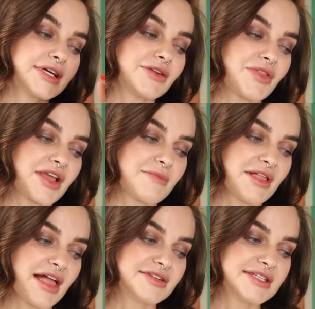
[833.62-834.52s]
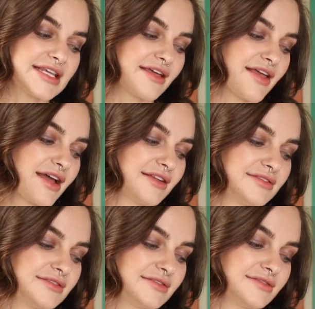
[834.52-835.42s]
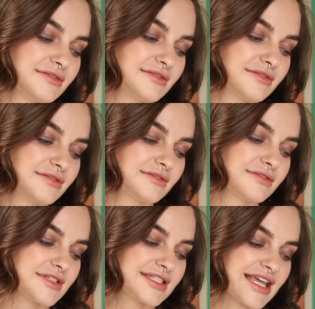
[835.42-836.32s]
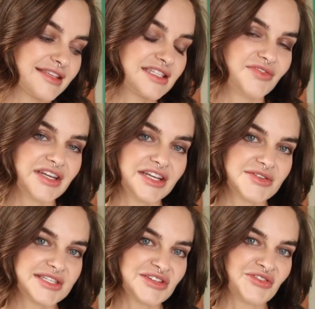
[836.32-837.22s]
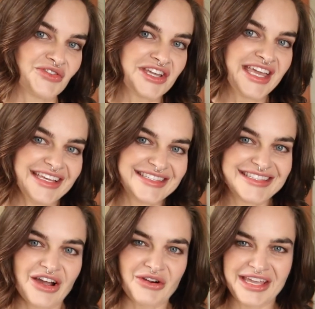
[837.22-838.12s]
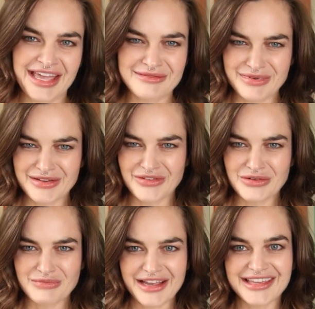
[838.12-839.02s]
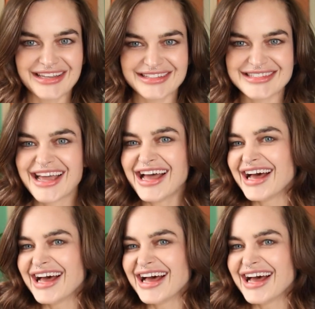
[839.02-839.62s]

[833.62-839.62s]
don't think I'm allowed to say that and say this video is still for kids or can be viewed by kids.